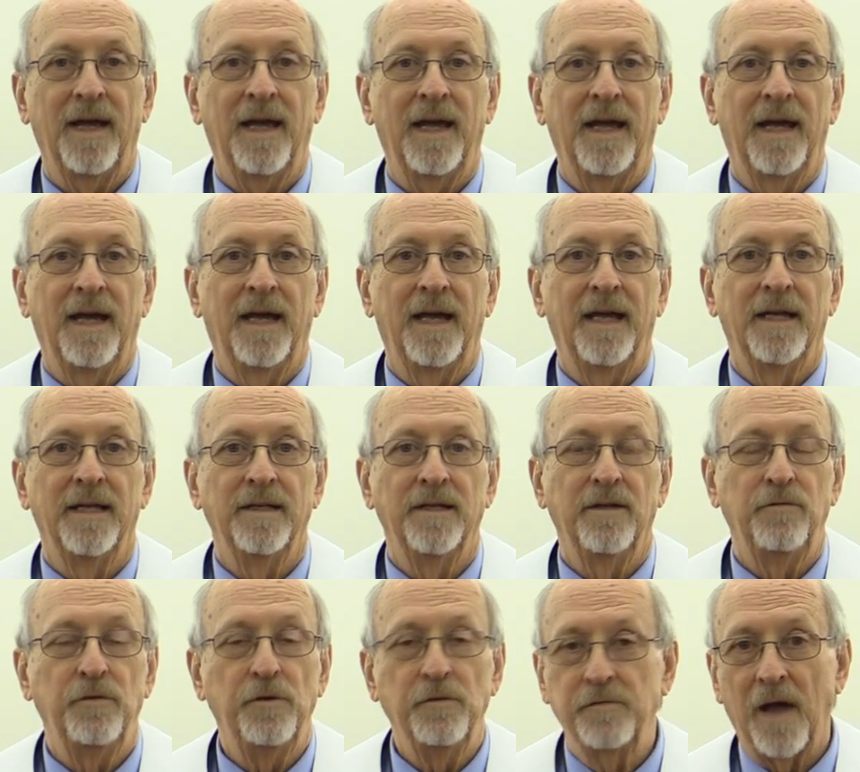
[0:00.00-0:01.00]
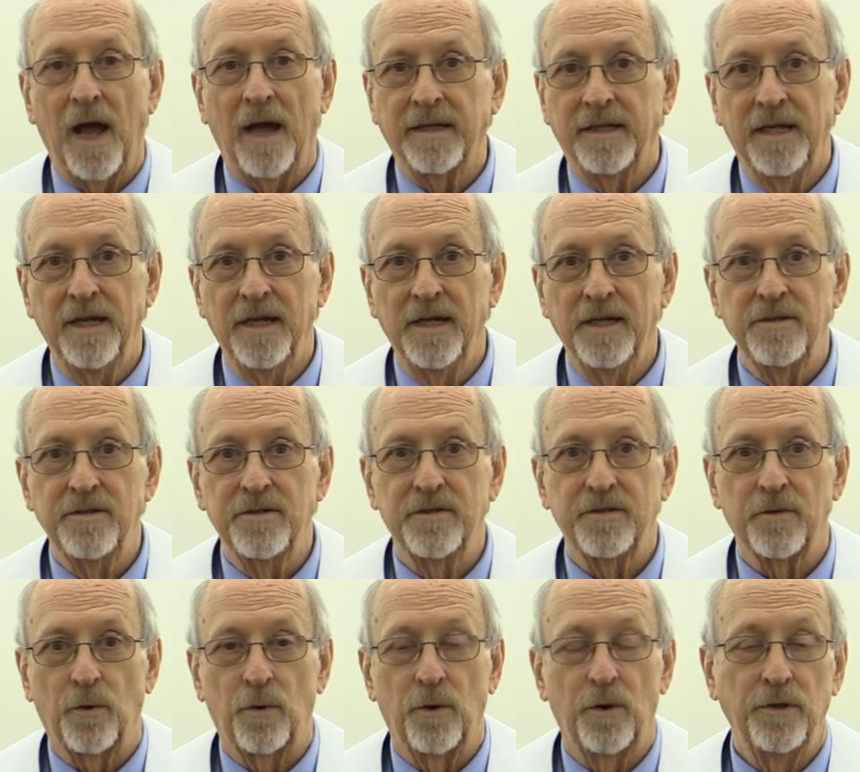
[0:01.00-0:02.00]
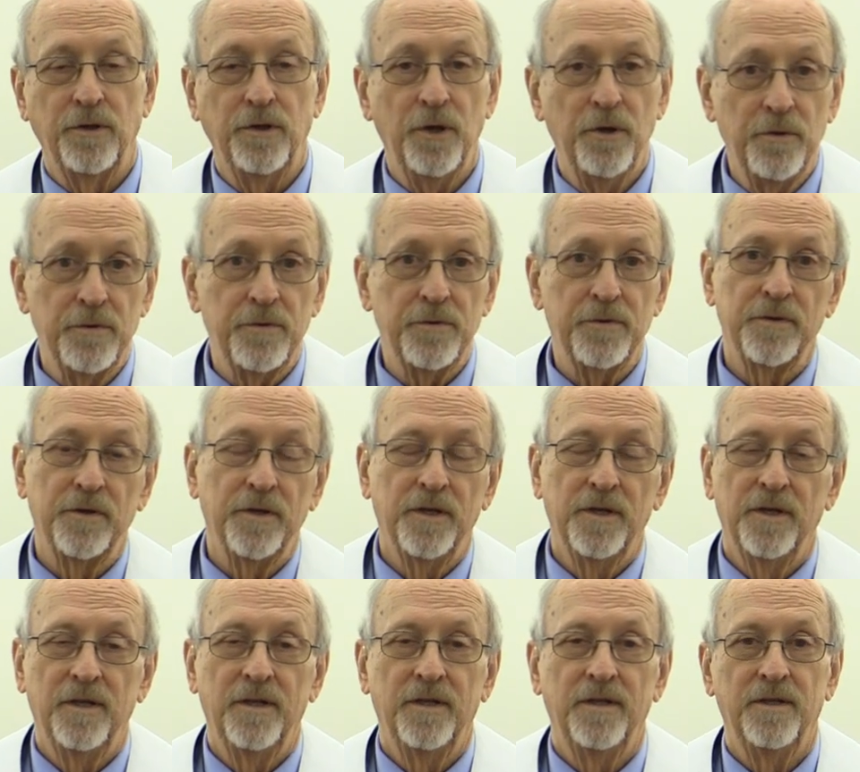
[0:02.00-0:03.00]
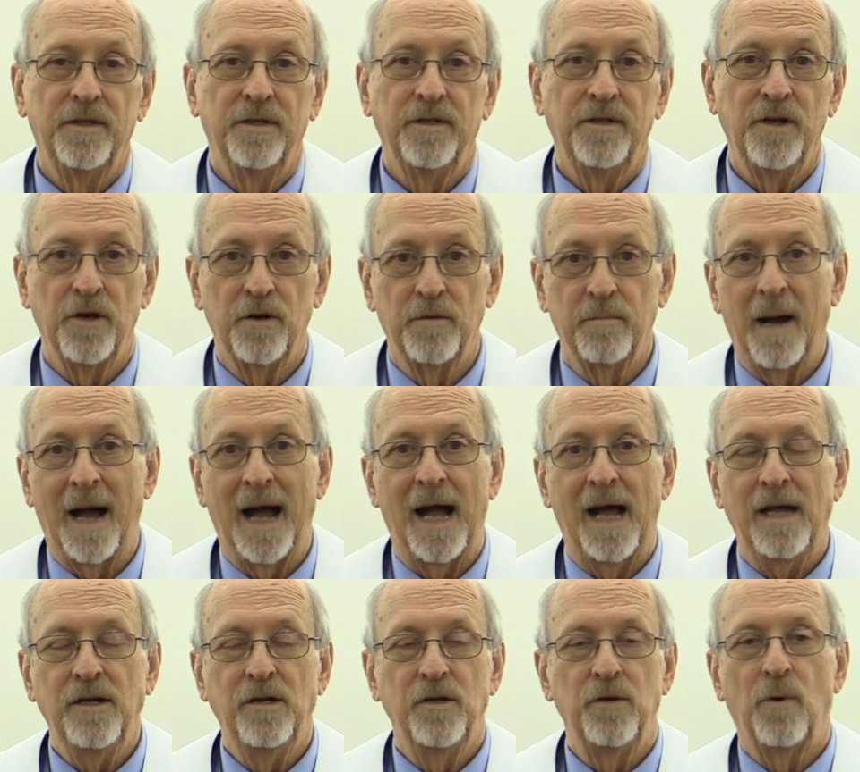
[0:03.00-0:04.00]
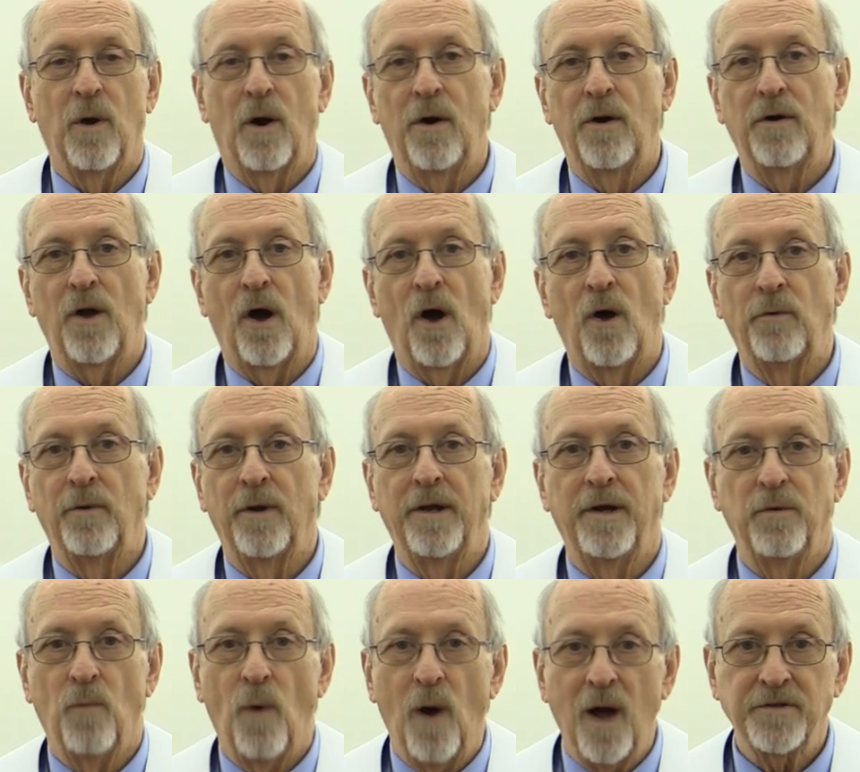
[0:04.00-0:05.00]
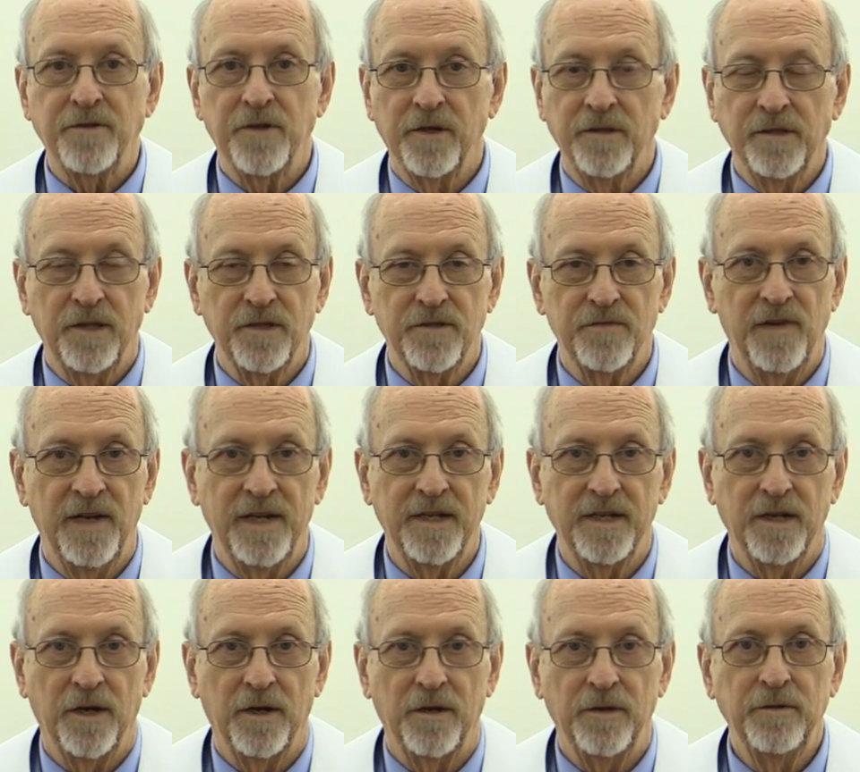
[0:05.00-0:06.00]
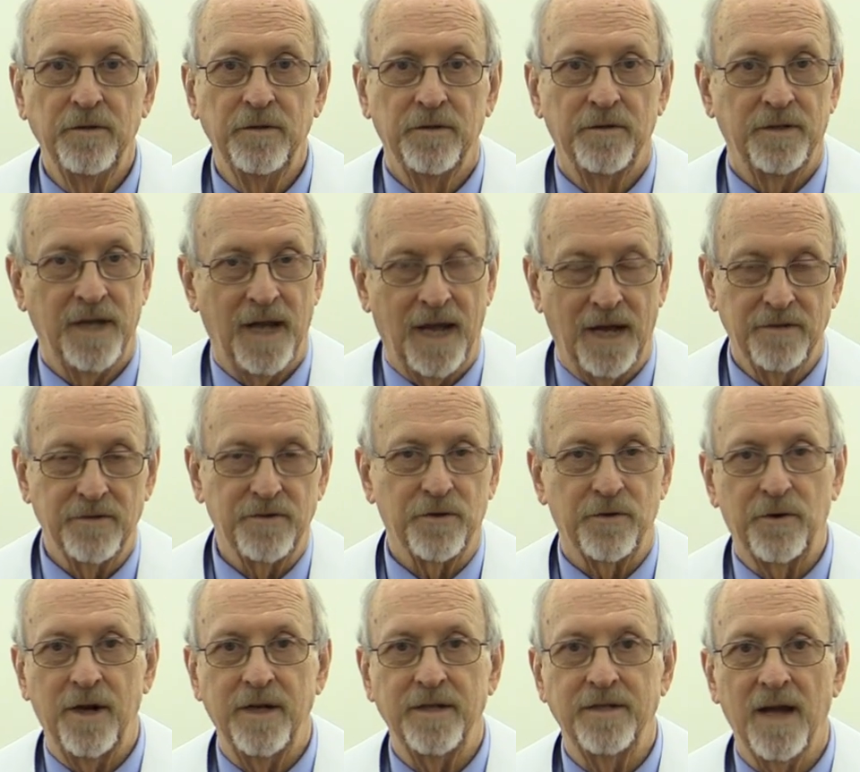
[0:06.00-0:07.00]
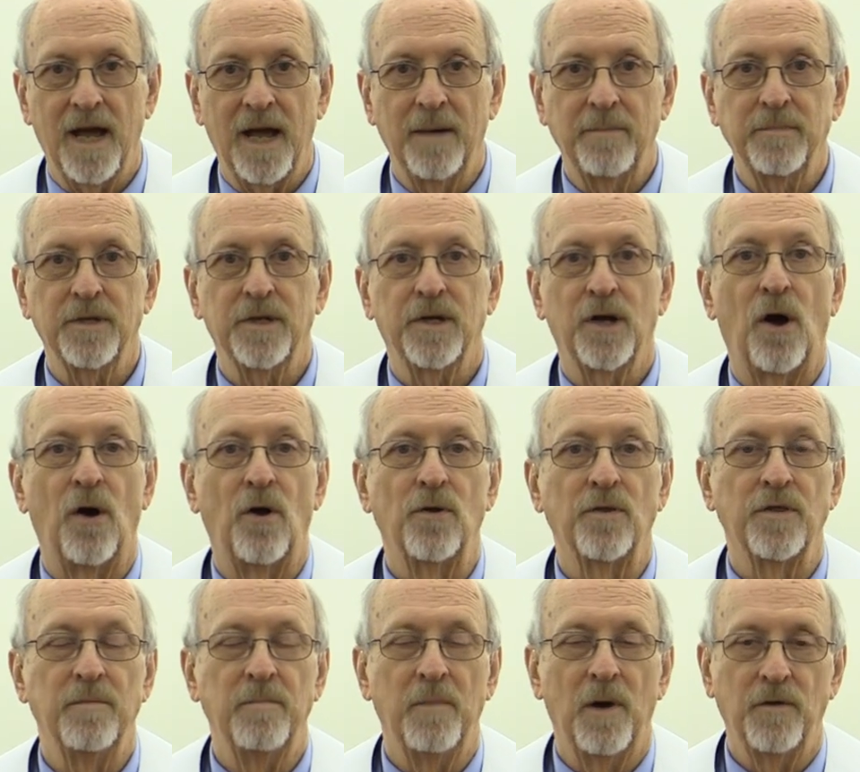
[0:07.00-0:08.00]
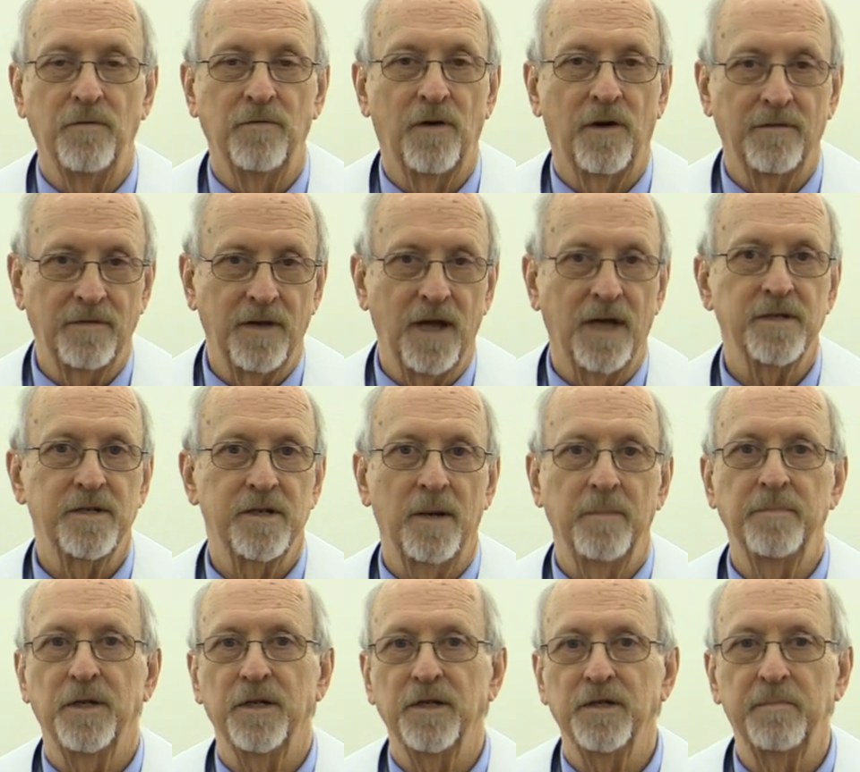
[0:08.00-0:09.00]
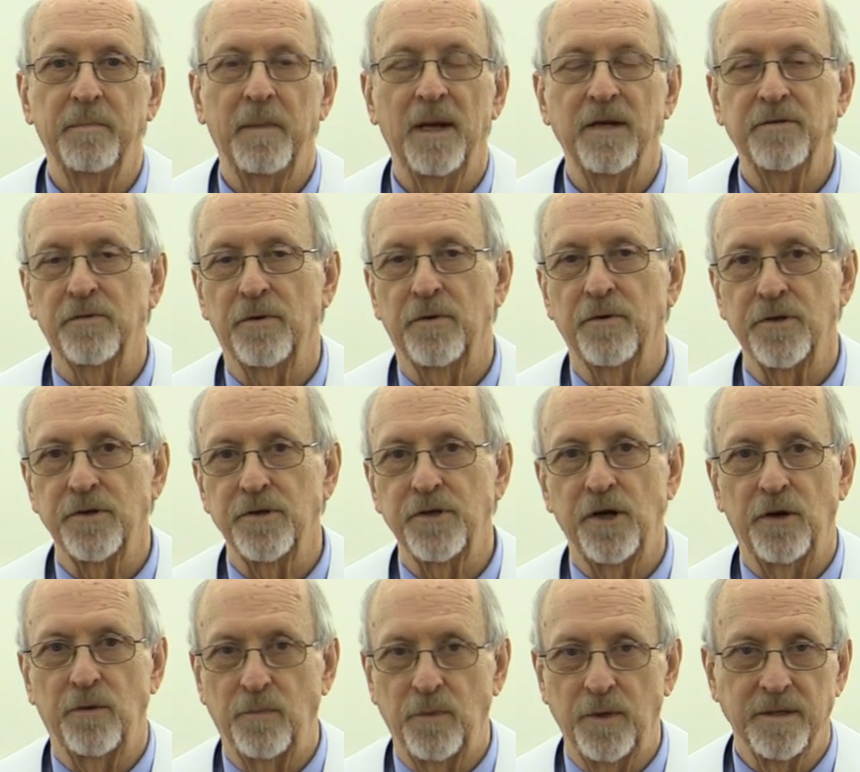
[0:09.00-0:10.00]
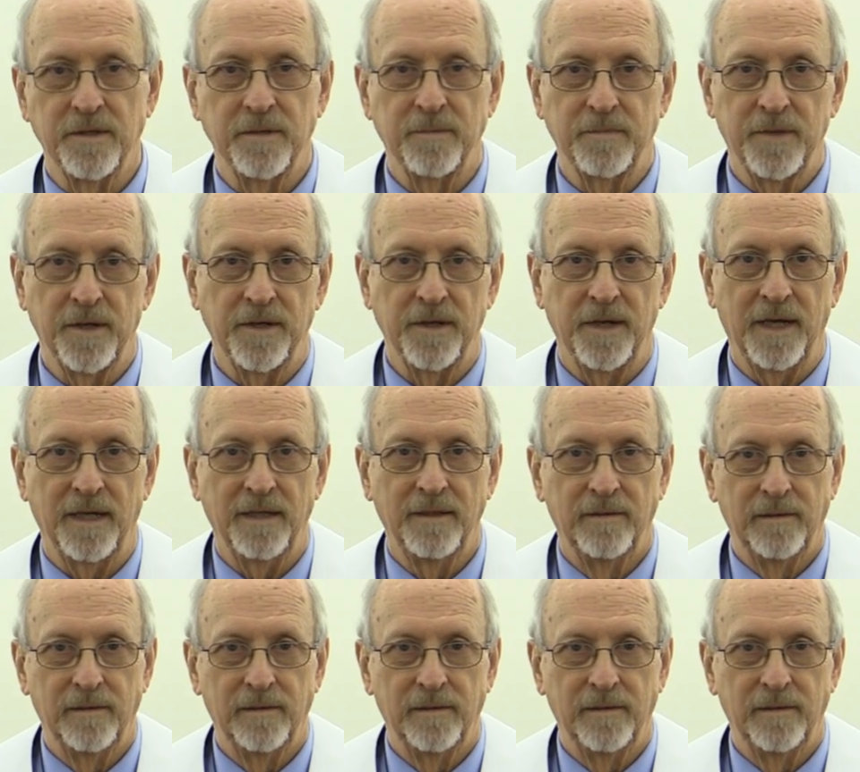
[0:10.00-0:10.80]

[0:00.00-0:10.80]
And if you've got kids or youth nearby who aren't already watching this video, now's a great time to call them over. I've got something special to share with them today.